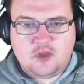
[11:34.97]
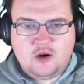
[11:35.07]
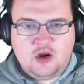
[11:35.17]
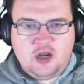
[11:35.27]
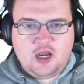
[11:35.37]

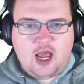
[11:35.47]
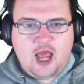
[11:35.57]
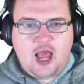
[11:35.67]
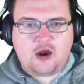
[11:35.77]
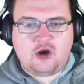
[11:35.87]
All right,
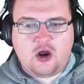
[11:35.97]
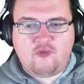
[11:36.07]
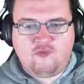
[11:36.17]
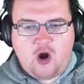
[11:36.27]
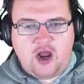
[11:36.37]
how can I
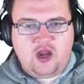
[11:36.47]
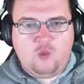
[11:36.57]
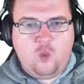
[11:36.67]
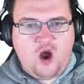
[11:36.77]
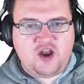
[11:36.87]
write 1